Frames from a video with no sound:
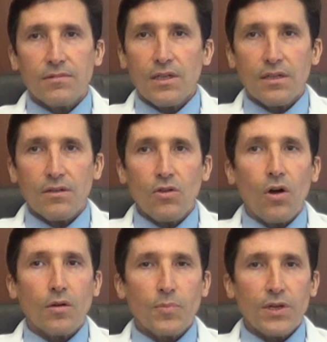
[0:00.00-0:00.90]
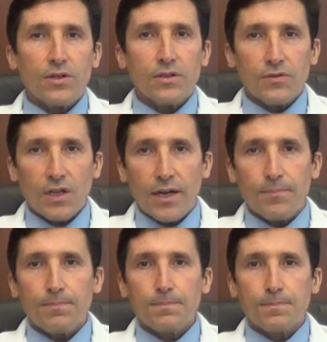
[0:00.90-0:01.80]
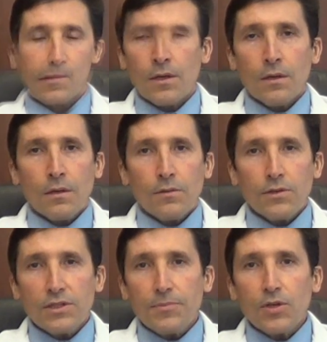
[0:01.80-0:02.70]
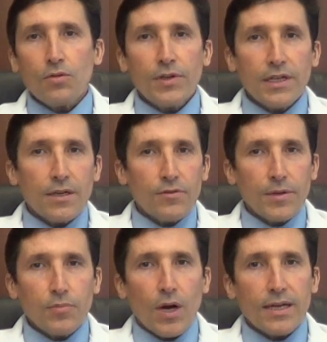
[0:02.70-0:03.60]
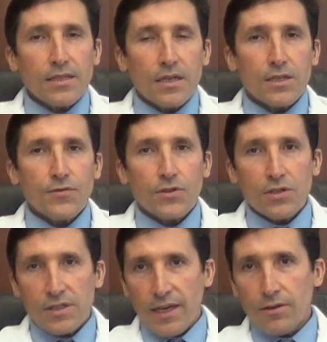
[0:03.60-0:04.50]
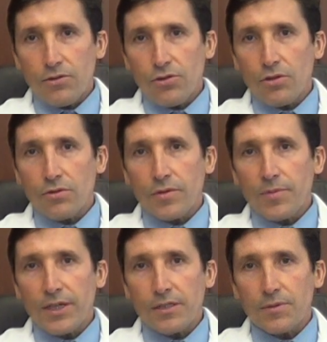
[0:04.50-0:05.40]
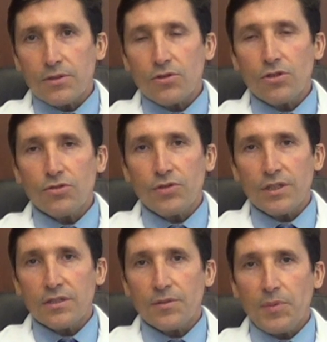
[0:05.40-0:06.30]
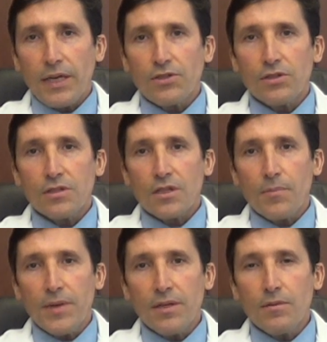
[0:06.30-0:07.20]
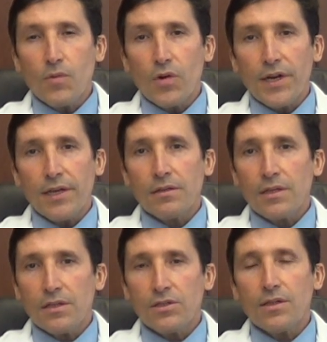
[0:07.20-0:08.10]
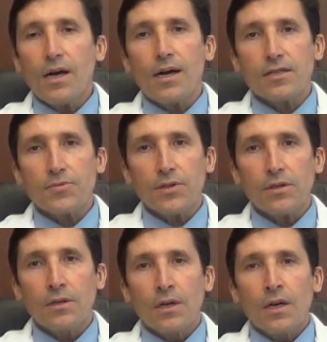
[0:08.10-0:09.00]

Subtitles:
in a long period of time. The typical recovery process for a standard shoulder replacement surgery is that patients come in the morning into the hospital,